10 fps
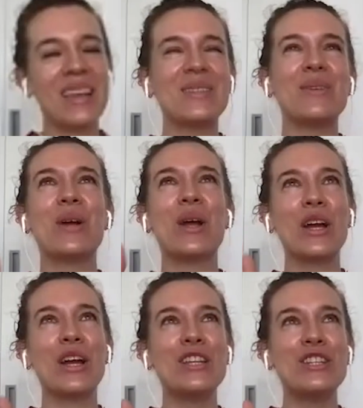So
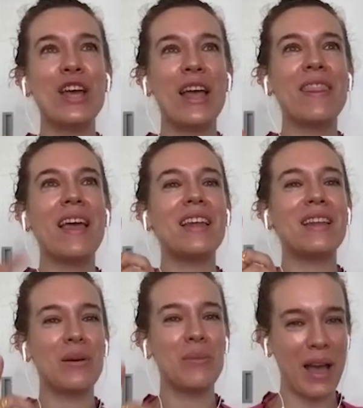courage and then
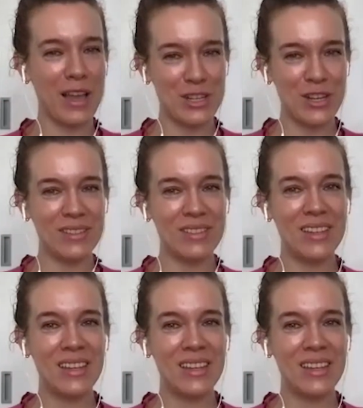compassion.